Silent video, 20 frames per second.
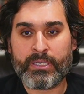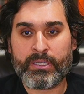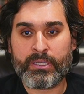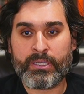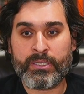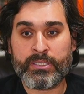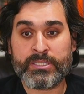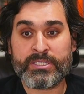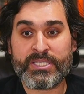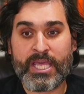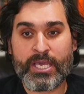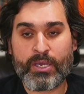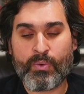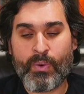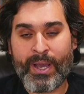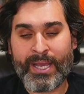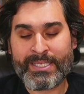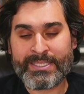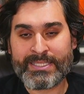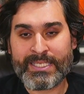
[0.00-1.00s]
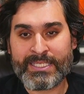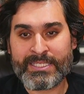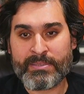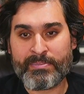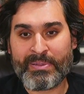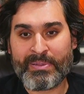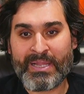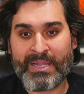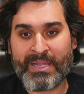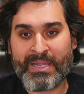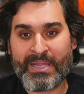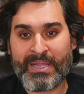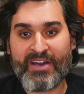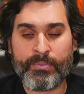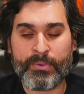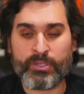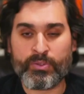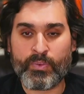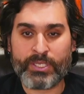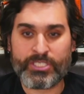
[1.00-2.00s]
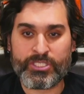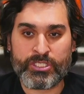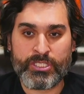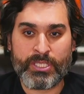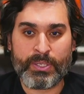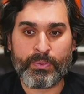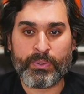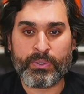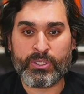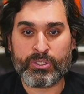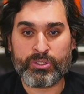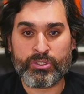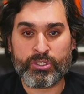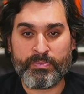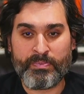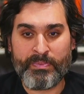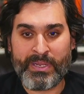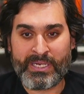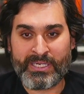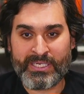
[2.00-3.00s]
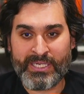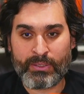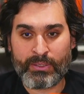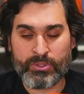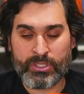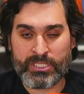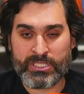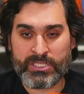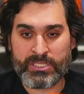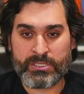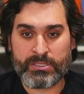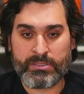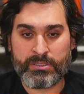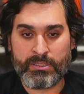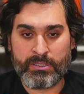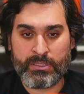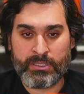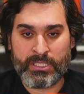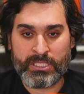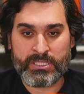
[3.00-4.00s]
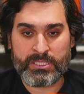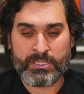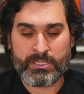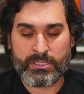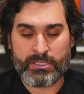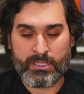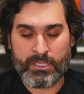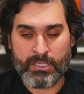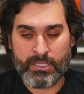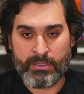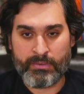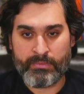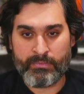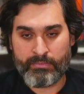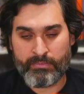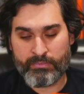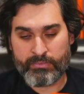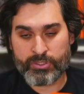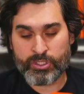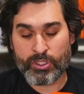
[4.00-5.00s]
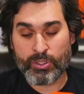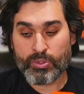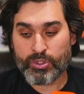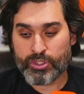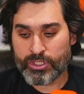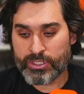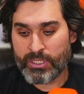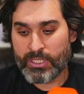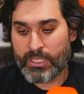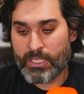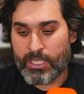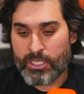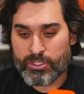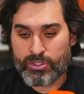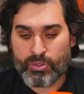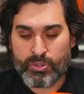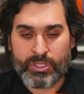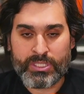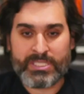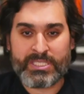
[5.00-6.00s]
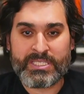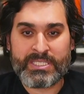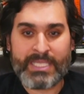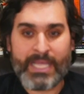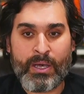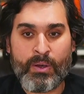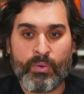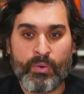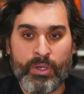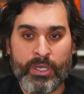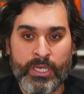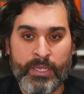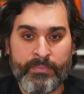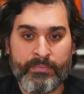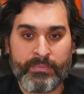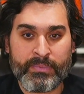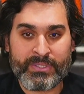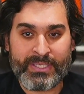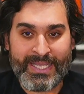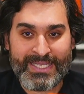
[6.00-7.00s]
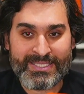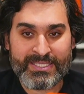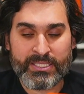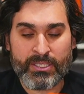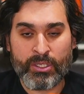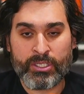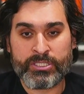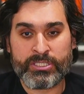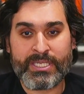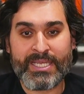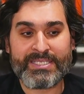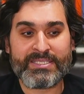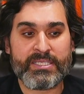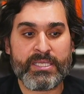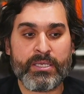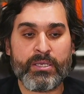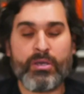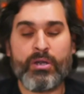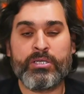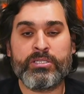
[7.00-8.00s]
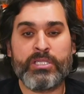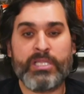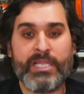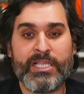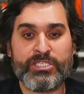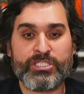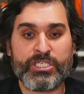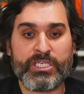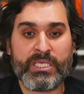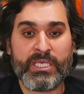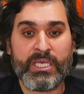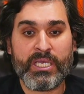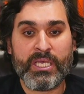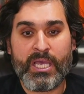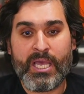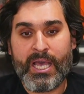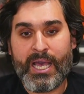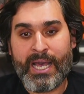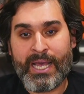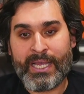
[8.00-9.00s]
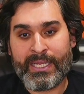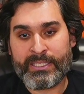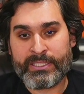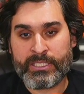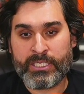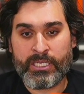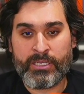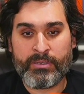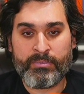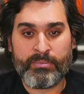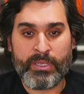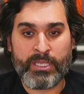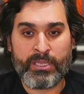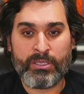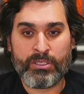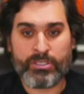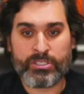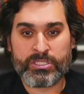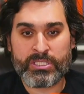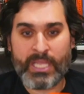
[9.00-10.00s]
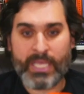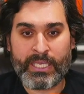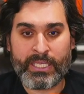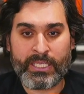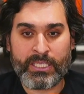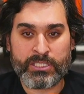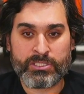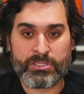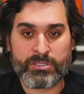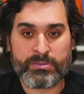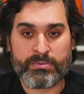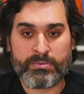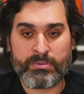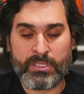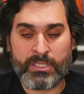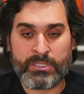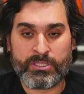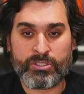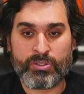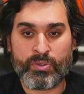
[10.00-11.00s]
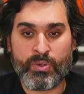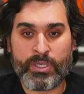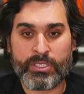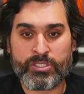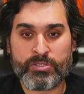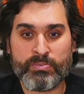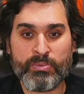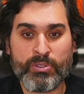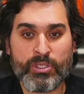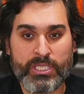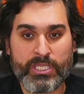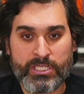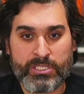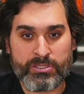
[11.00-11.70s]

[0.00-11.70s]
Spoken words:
StakeWise is the platform on which they were going to build out this solution. So this is now testing on Liquity, and it looks like it's going smoothly.